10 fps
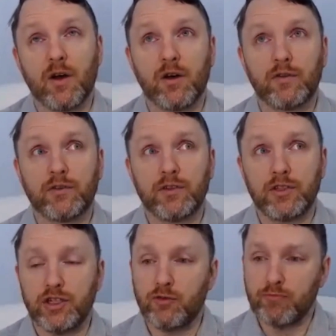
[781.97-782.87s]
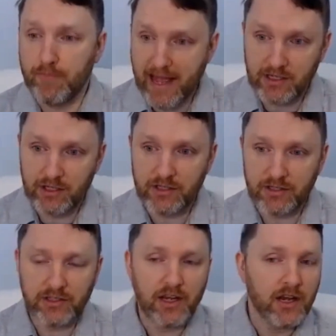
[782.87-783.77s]
of new
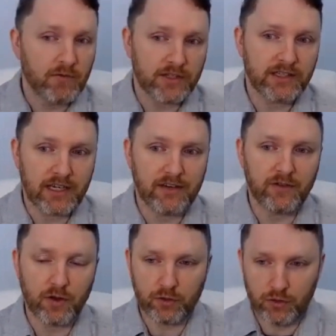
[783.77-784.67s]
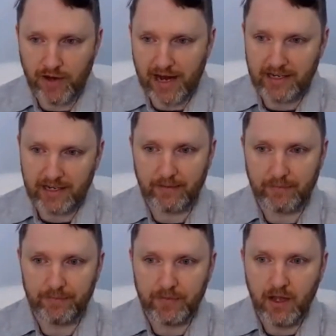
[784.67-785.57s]
managers receive no training.
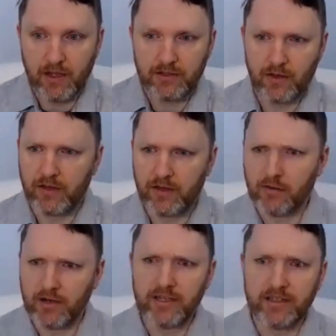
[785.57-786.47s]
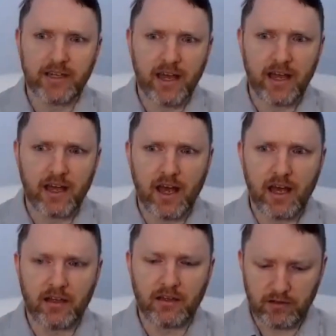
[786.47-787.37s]
So there is
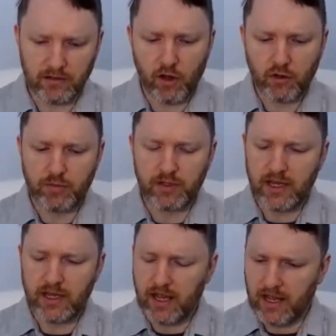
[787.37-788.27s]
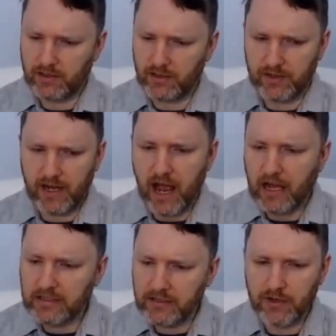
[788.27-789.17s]
globally sort of an
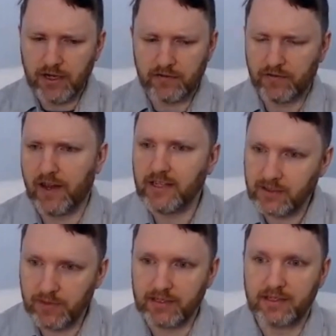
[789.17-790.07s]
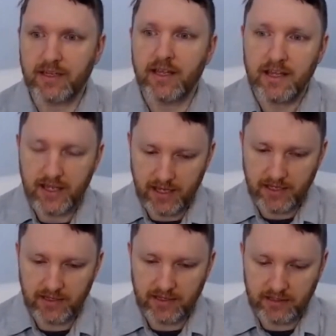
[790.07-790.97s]
underinvestment
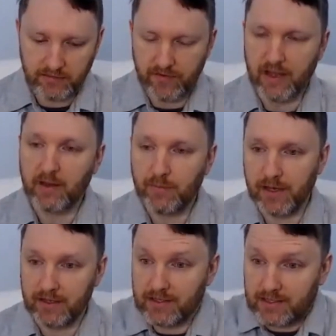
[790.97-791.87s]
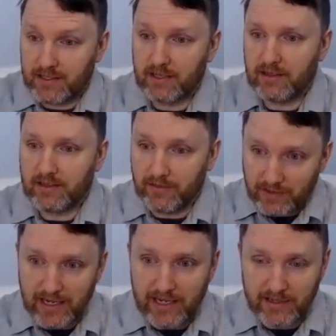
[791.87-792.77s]
in developing the skills of
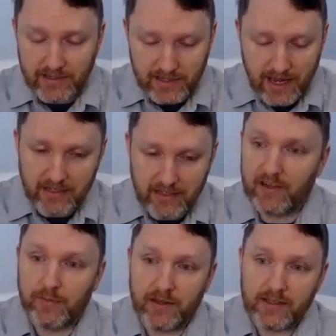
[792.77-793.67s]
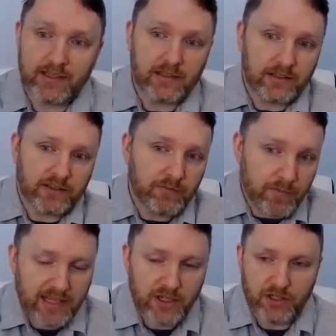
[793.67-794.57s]
leaders and developing the skills of
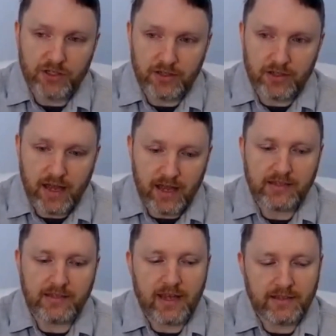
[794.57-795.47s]
managers. And